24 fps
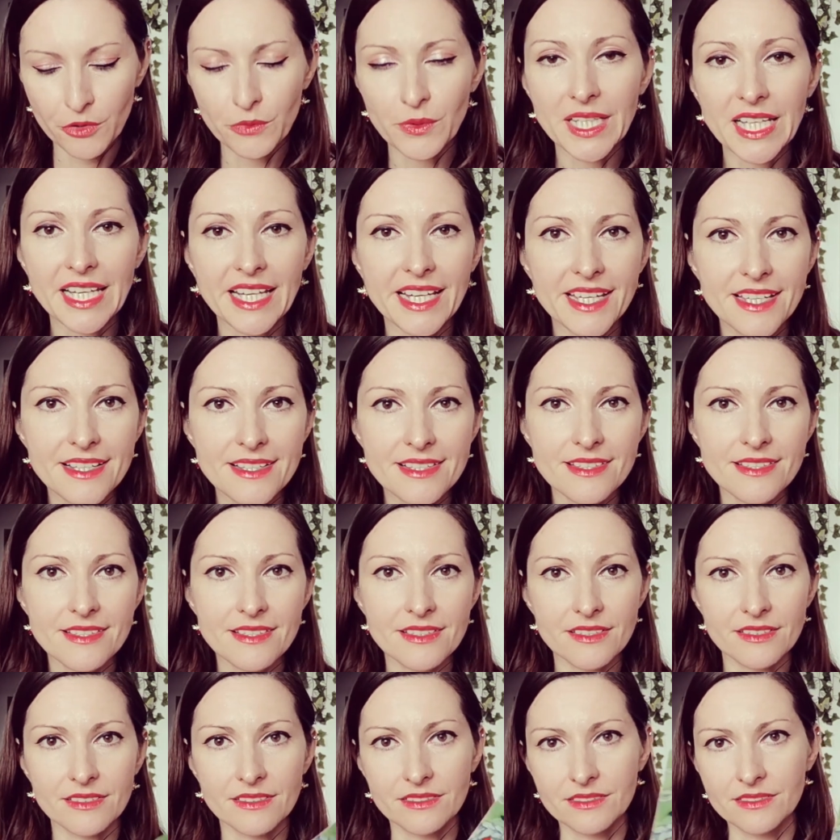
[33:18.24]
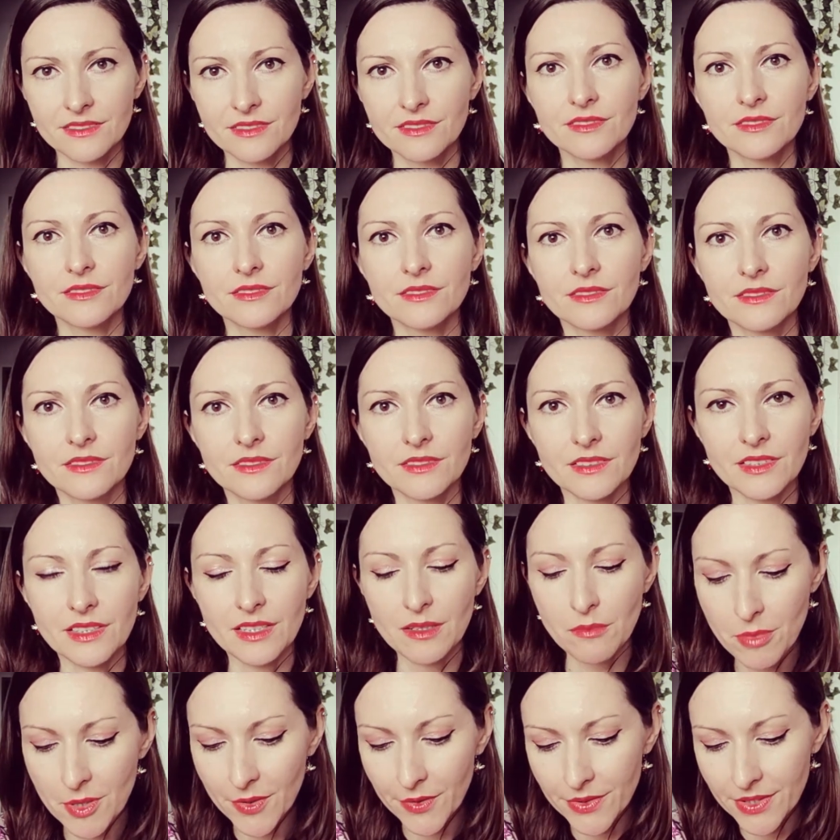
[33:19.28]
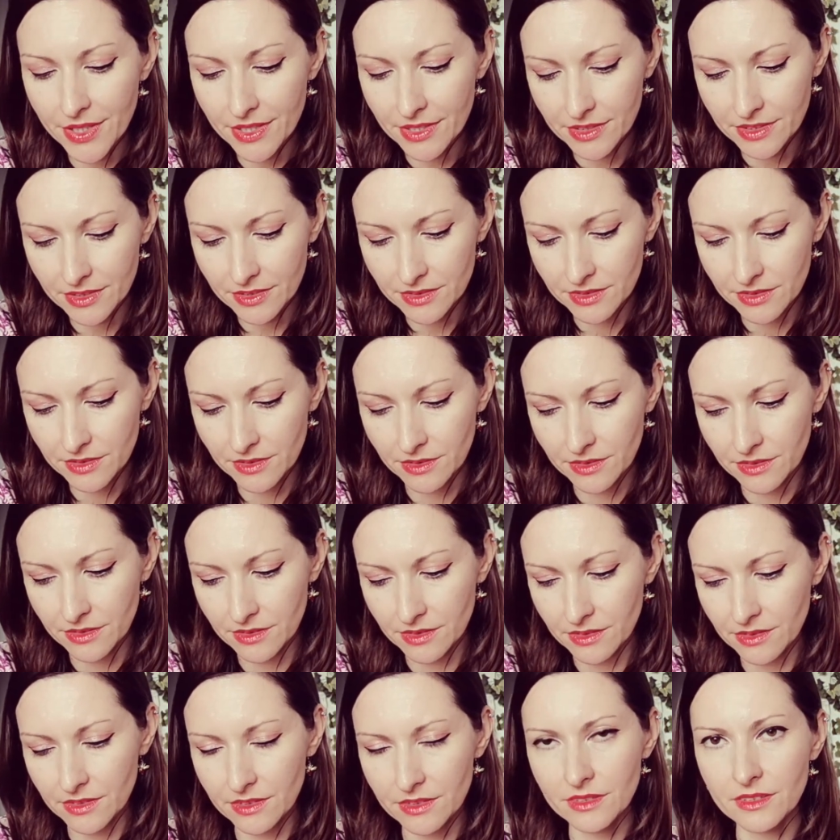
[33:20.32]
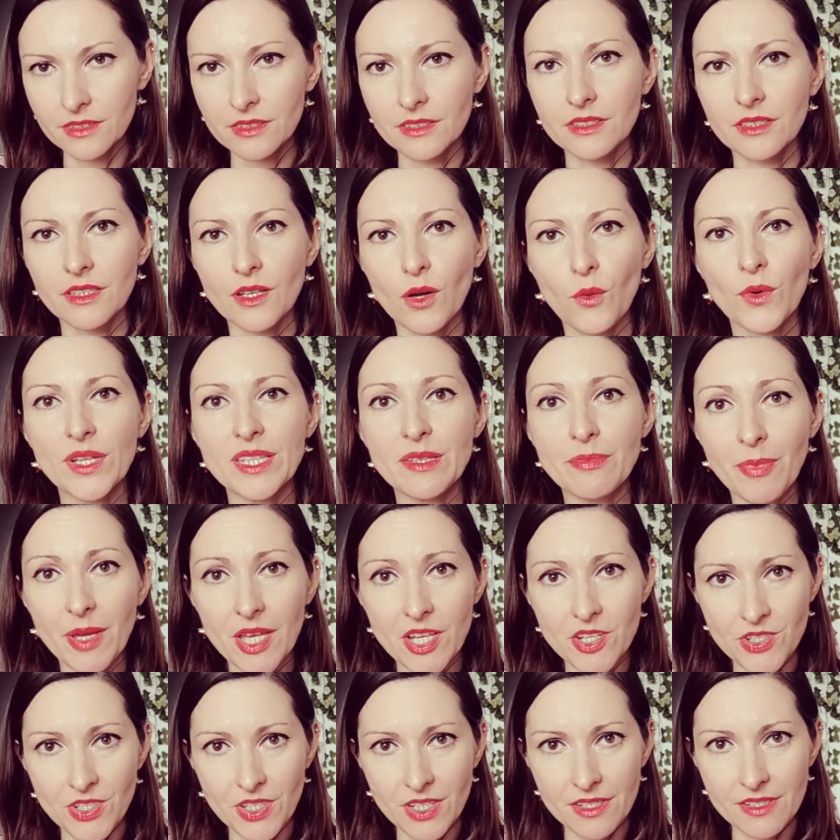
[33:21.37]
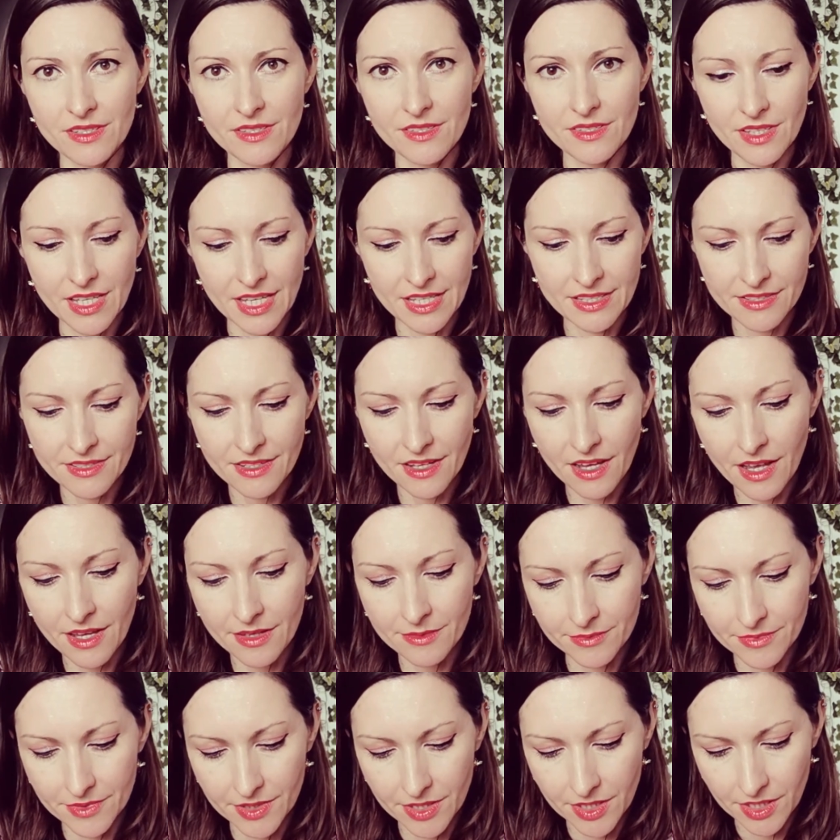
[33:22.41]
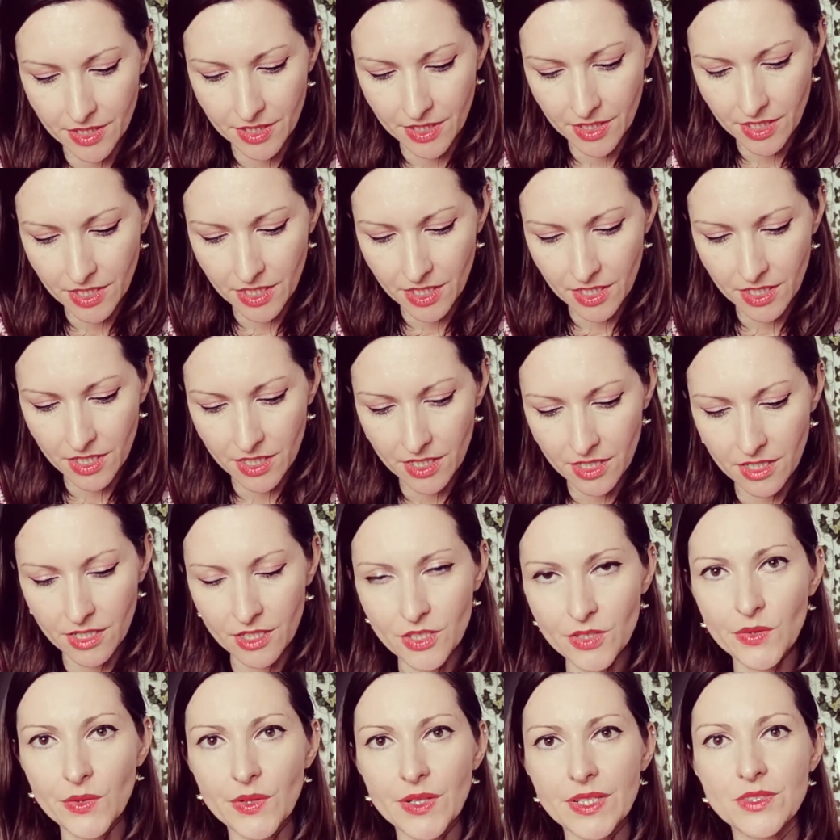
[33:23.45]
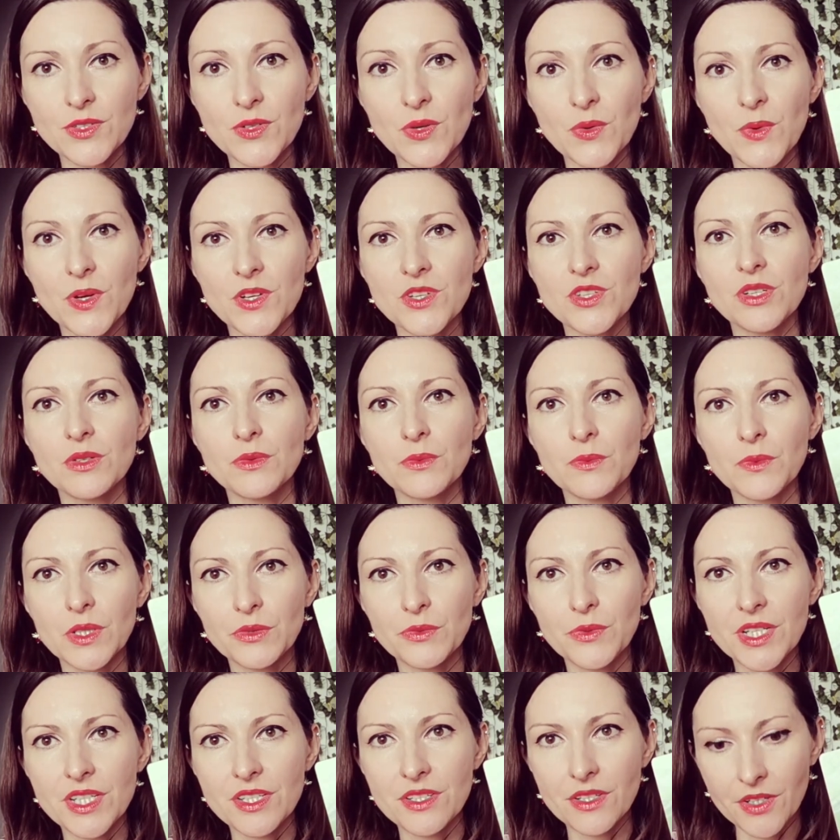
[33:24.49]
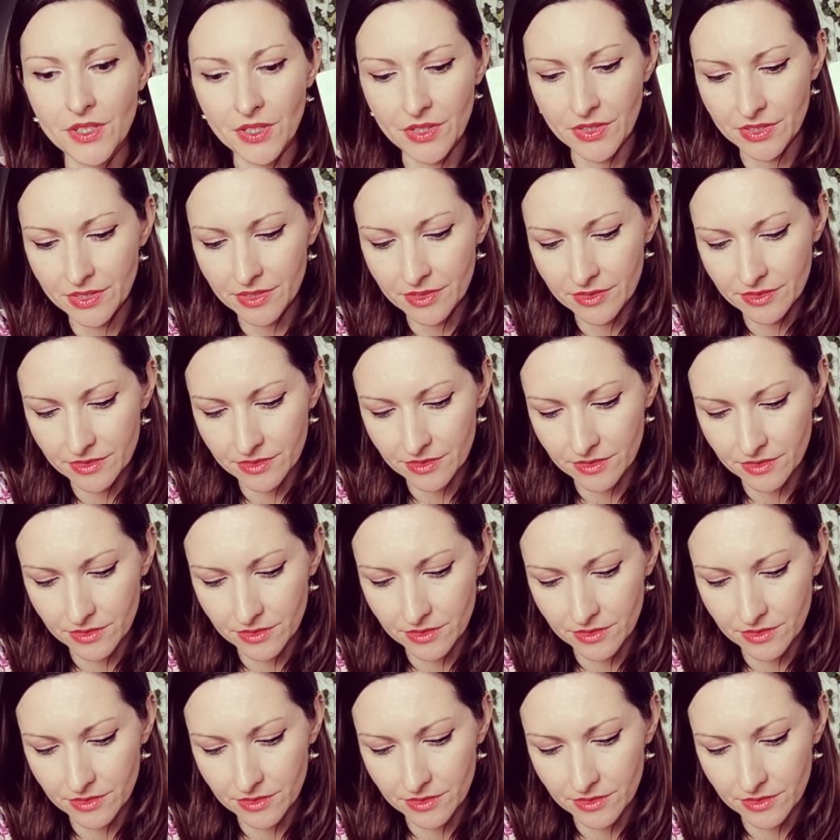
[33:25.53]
Release the burden with patience in time. Your intuition will return,